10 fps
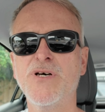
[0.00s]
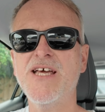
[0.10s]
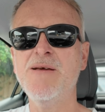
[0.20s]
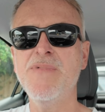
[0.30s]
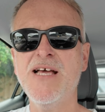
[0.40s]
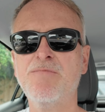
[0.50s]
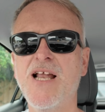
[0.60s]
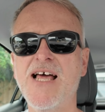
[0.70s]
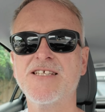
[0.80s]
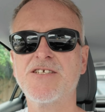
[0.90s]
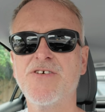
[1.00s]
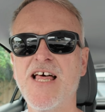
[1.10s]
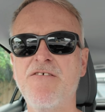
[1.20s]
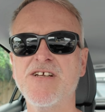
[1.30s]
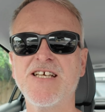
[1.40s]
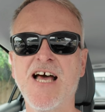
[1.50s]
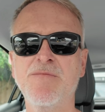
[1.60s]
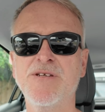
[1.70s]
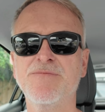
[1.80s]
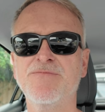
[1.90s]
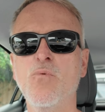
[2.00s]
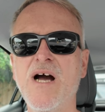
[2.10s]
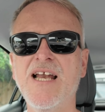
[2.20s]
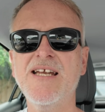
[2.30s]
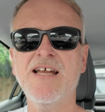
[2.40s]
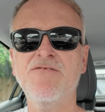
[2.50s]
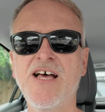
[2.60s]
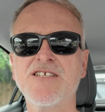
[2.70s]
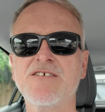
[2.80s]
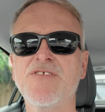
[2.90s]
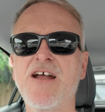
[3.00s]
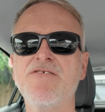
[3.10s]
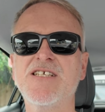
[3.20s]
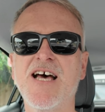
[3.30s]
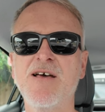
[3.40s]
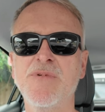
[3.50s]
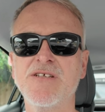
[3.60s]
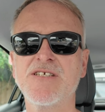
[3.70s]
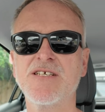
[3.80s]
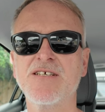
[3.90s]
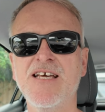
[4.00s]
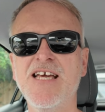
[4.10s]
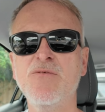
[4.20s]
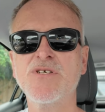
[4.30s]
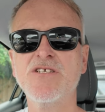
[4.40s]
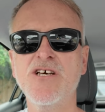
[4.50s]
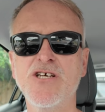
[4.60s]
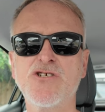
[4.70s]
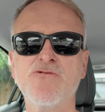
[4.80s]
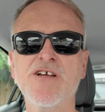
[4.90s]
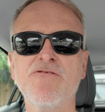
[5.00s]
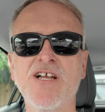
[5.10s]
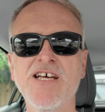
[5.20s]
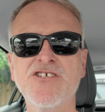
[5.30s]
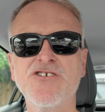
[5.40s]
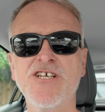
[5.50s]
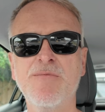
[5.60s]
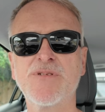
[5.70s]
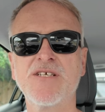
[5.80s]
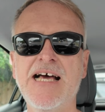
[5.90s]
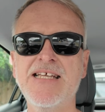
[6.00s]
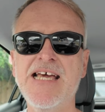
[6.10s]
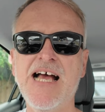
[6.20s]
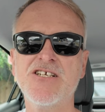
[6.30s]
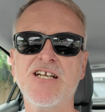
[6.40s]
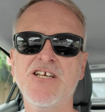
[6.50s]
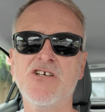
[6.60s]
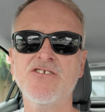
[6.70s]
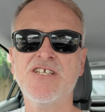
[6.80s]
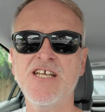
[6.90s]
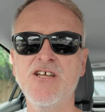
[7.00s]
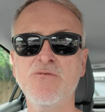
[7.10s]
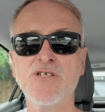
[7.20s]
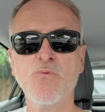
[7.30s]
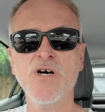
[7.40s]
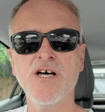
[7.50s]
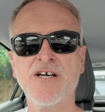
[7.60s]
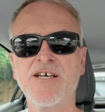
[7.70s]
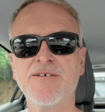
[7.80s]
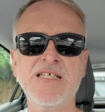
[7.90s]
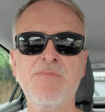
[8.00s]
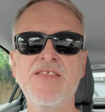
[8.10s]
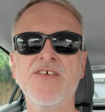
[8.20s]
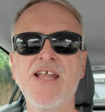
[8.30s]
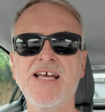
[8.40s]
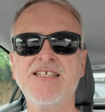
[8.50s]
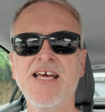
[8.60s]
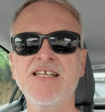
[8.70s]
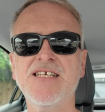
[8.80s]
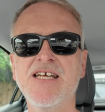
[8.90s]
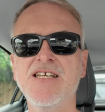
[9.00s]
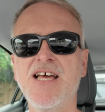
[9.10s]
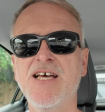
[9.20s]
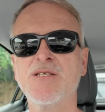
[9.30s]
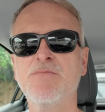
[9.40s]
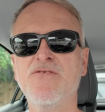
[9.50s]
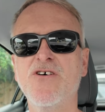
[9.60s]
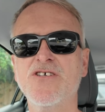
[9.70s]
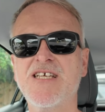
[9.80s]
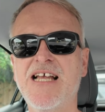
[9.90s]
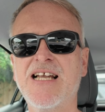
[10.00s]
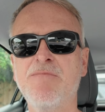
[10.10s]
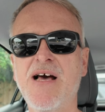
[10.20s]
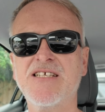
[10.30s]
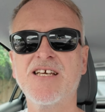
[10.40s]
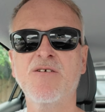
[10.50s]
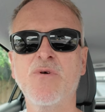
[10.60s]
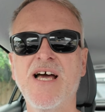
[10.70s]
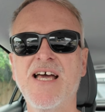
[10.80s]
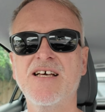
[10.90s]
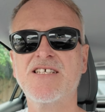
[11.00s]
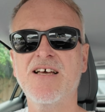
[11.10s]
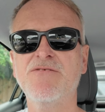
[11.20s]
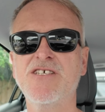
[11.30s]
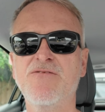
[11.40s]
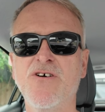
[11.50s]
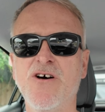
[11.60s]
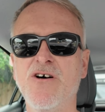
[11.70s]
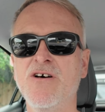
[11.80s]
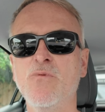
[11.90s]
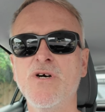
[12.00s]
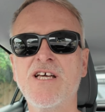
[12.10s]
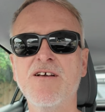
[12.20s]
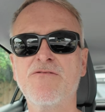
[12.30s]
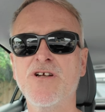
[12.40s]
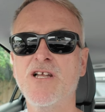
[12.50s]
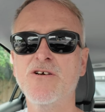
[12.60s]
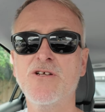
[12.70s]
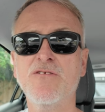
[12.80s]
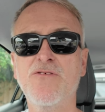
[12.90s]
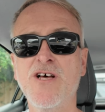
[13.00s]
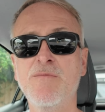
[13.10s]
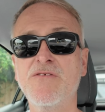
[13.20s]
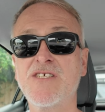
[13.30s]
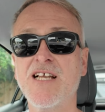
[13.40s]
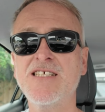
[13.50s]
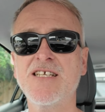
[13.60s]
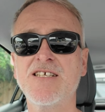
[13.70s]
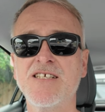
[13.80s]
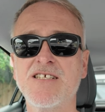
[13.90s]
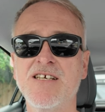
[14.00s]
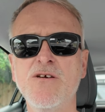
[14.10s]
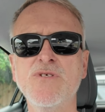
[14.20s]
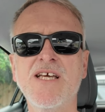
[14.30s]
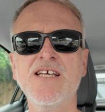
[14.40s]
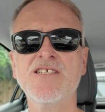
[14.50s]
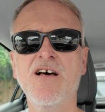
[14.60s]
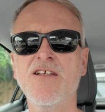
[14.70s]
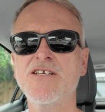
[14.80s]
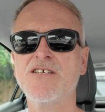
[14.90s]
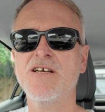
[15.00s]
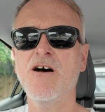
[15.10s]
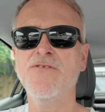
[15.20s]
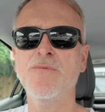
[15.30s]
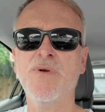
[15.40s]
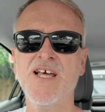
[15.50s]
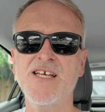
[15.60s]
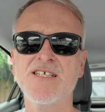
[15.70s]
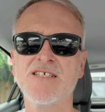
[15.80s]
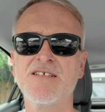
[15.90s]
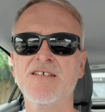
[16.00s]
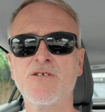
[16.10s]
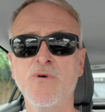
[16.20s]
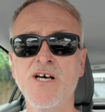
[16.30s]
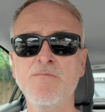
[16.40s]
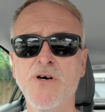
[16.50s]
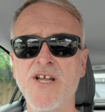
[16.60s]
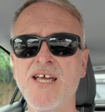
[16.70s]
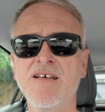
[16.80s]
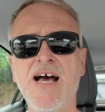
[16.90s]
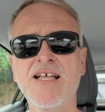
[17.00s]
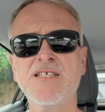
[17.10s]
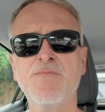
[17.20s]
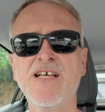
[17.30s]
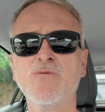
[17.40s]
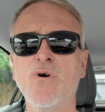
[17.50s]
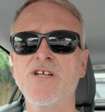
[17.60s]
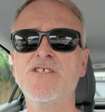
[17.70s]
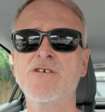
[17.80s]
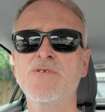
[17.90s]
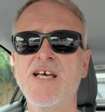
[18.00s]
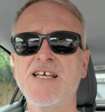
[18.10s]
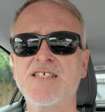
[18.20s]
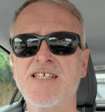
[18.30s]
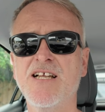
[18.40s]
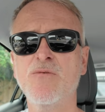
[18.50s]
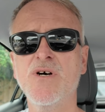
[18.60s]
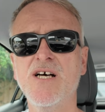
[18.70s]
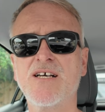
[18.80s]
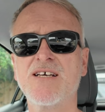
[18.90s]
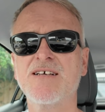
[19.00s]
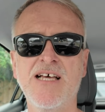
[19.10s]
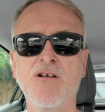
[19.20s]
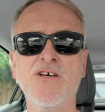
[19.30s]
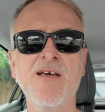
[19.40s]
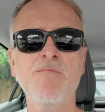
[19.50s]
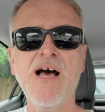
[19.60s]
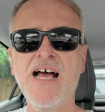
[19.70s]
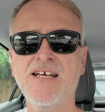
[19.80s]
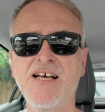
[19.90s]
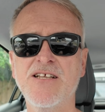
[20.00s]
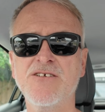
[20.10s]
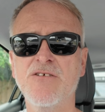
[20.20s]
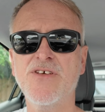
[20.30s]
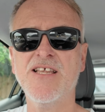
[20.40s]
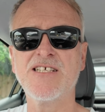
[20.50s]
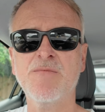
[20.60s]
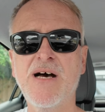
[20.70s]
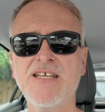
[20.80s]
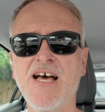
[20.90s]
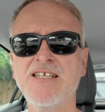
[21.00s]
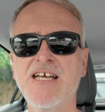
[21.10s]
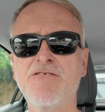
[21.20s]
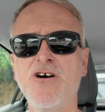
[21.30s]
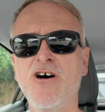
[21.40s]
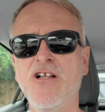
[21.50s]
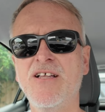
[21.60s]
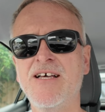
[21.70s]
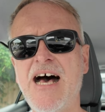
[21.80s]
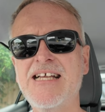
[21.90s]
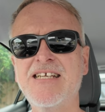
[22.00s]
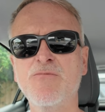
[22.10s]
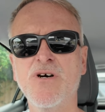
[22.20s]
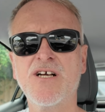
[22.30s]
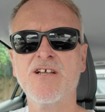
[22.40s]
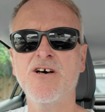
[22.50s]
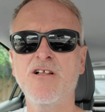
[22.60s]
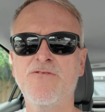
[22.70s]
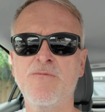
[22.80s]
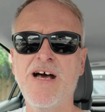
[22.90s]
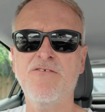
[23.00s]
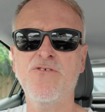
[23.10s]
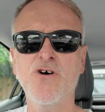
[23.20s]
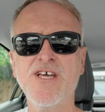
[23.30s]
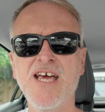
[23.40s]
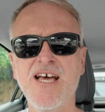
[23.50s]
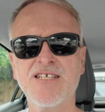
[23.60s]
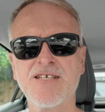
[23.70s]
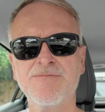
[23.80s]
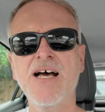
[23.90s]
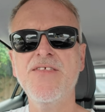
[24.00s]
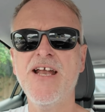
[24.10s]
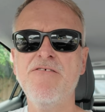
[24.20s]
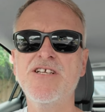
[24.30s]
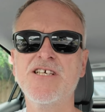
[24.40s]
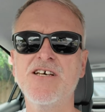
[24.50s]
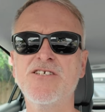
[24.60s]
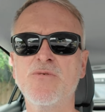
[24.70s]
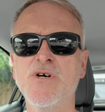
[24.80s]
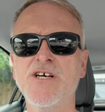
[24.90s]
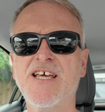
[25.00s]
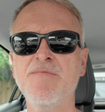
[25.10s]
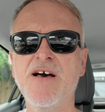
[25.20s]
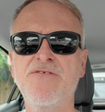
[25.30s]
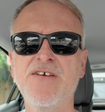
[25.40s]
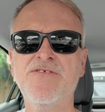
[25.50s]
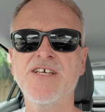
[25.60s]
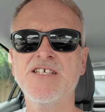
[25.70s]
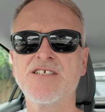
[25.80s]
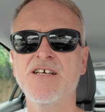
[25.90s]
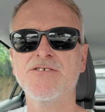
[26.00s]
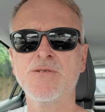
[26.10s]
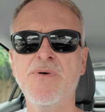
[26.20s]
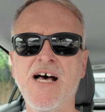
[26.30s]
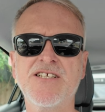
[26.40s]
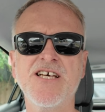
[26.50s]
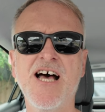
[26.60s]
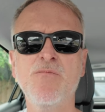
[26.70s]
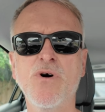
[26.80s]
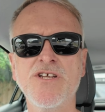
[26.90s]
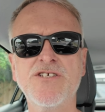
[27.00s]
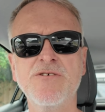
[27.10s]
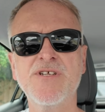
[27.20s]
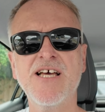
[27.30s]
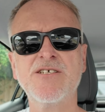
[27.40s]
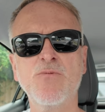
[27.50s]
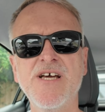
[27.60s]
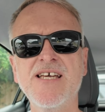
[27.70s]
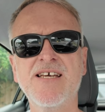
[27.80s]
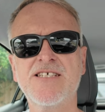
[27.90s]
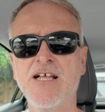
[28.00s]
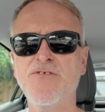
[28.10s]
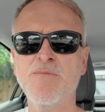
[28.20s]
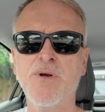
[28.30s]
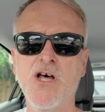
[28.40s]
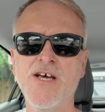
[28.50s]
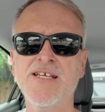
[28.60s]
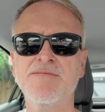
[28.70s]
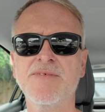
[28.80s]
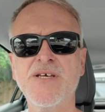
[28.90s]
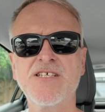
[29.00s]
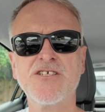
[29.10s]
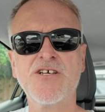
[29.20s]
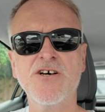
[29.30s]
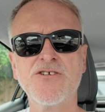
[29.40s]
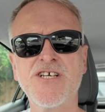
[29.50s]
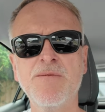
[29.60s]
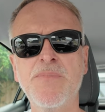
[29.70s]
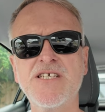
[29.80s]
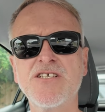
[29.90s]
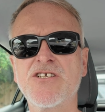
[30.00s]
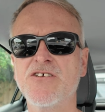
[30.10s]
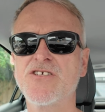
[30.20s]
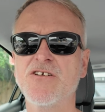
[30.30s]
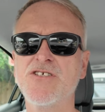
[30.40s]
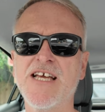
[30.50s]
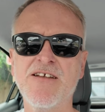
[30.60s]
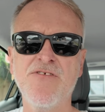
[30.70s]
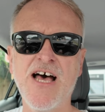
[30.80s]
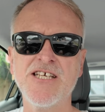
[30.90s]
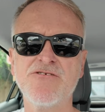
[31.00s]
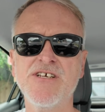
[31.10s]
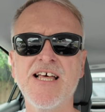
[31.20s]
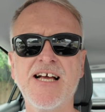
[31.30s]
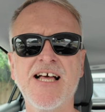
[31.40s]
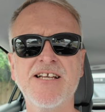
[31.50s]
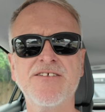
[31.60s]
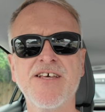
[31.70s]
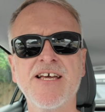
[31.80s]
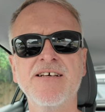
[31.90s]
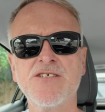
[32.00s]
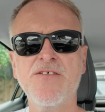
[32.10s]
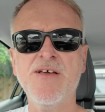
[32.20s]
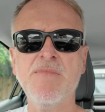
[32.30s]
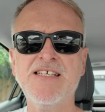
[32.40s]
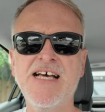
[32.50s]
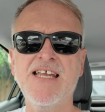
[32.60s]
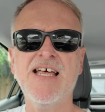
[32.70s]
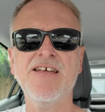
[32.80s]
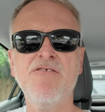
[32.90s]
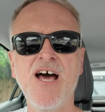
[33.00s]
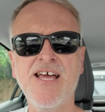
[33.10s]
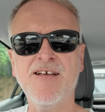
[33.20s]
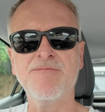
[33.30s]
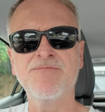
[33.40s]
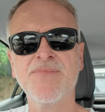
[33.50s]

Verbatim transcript: But he made plans for that retirement. Well in advance of that retirement, he was nurturing relationships, and he actually continued to work. He spent the next 18 years before sadly passing away at 74 working for a local firm of solicitors, using his knowledge of the police to earn money and spend 1 or 2 days still at work. Now looking back, I don't think that's a bad idea at all. I didn't work at all for about 4 years, and then I returned to work in my 50s, just part-time, 1 or 2 days a week, self-employed, business coaching, business consulting, advisory, that kind of thing. So I think my dad had it right.